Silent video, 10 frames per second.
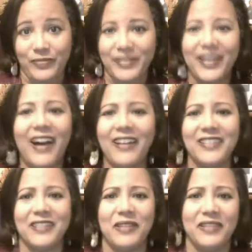Oh, it's
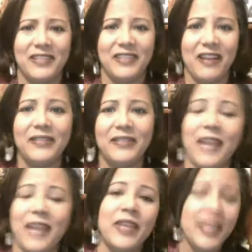going to be good, y'all.
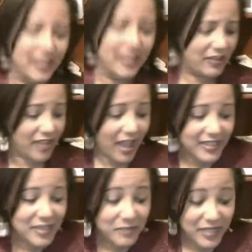Okay. And the
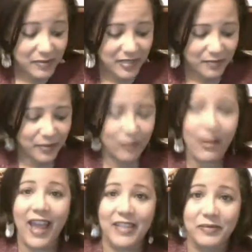concept seems simple to
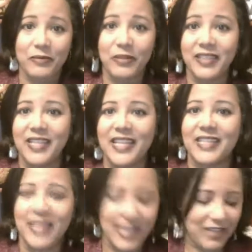grasp. It really
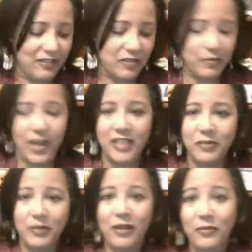does. You know, it's
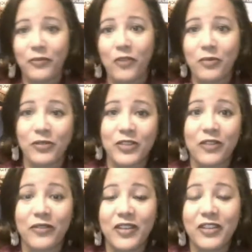impossible to
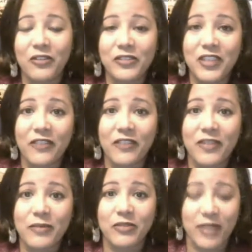outperform your own
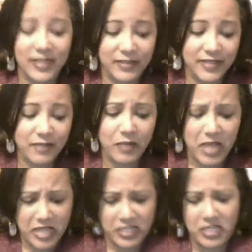self-image, right? It's a
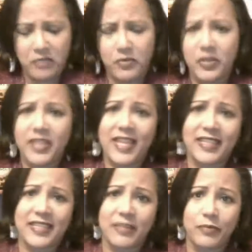simple.
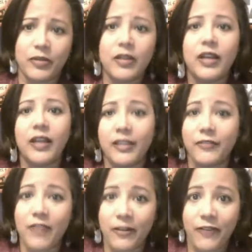That's simple. If
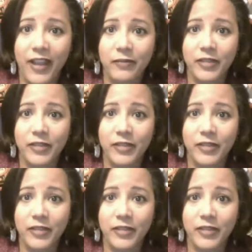you're not fighting with it